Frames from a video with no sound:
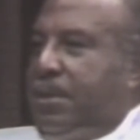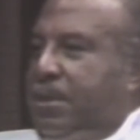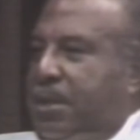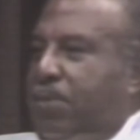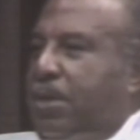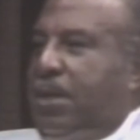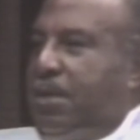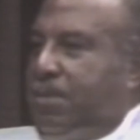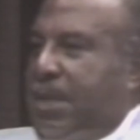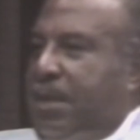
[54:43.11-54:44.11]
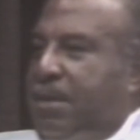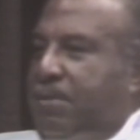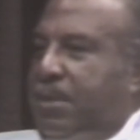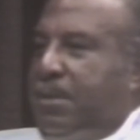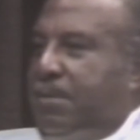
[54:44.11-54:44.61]
see what comes out
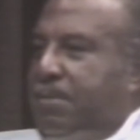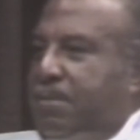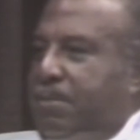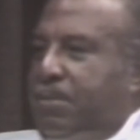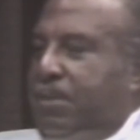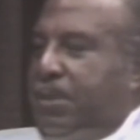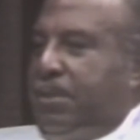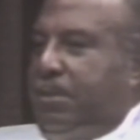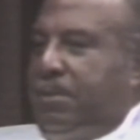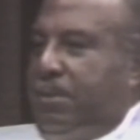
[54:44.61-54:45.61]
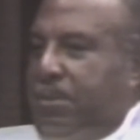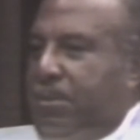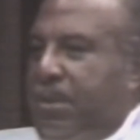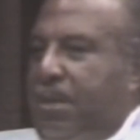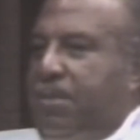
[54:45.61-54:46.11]
of it. You
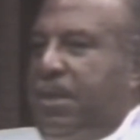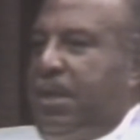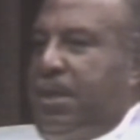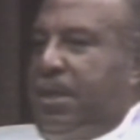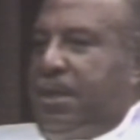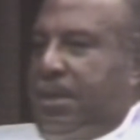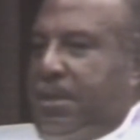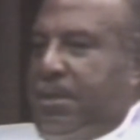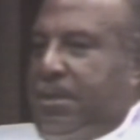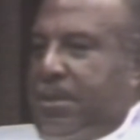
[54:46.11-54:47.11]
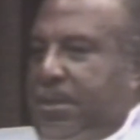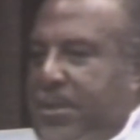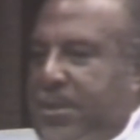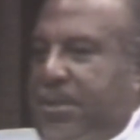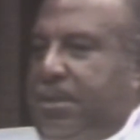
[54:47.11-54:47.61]
know, this
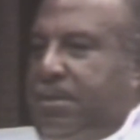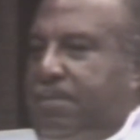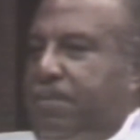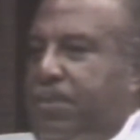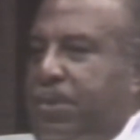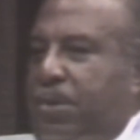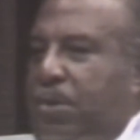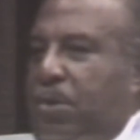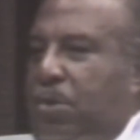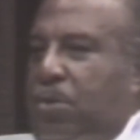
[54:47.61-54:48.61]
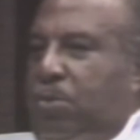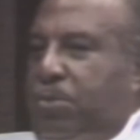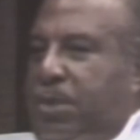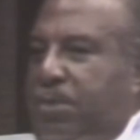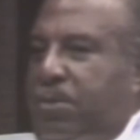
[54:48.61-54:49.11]
is
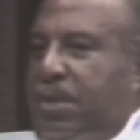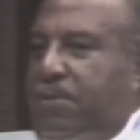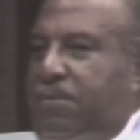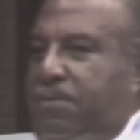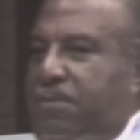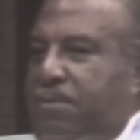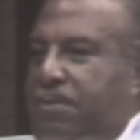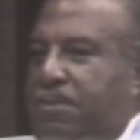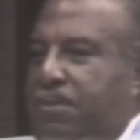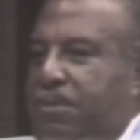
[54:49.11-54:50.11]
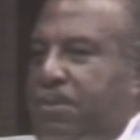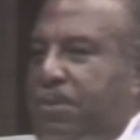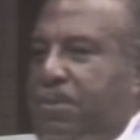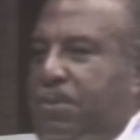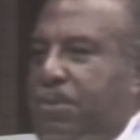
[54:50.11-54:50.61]
homes that we've
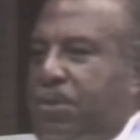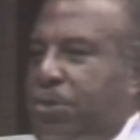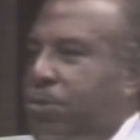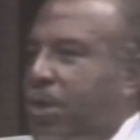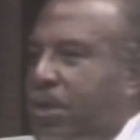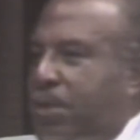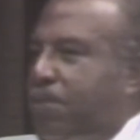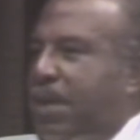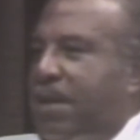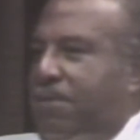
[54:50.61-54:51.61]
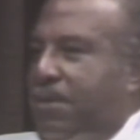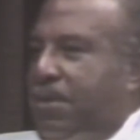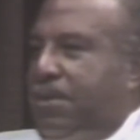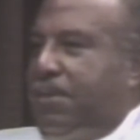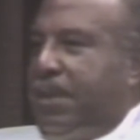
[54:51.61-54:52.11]
struggled to pay
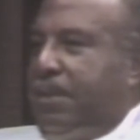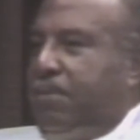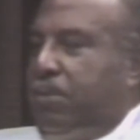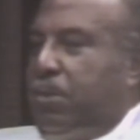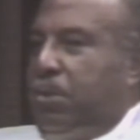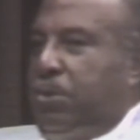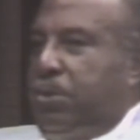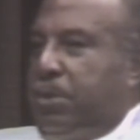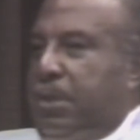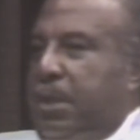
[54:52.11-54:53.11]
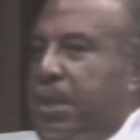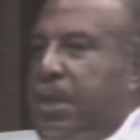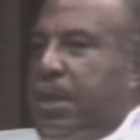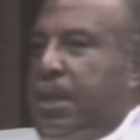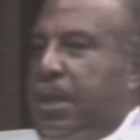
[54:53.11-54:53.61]
for. And of course,
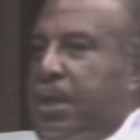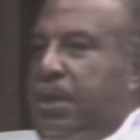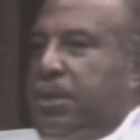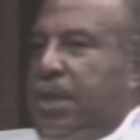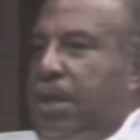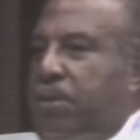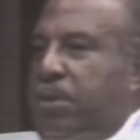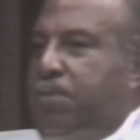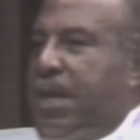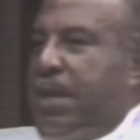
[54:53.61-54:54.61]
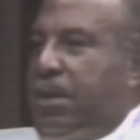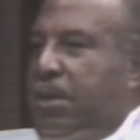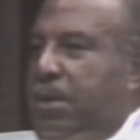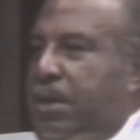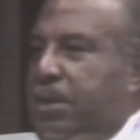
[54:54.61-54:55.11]
salaries by and
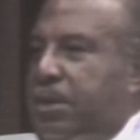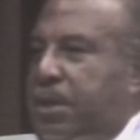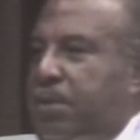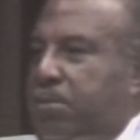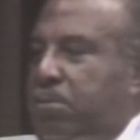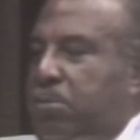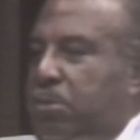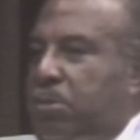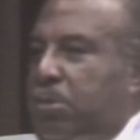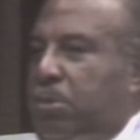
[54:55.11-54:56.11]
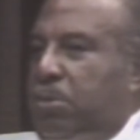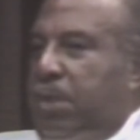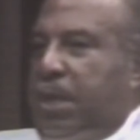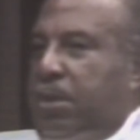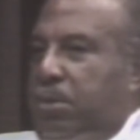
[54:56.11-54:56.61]
large in
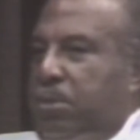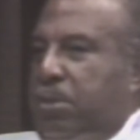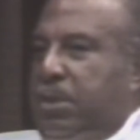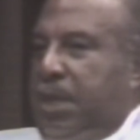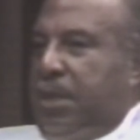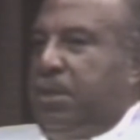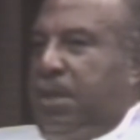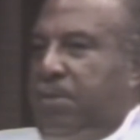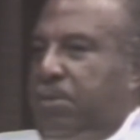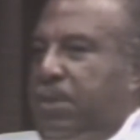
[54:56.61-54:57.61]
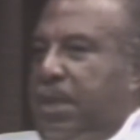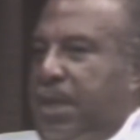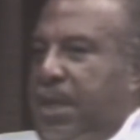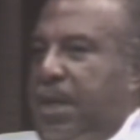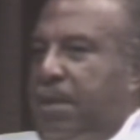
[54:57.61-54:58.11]
Waco, as I discovered when I
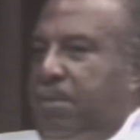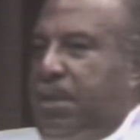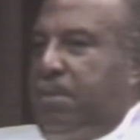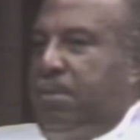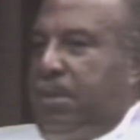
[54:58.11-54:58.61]
came, that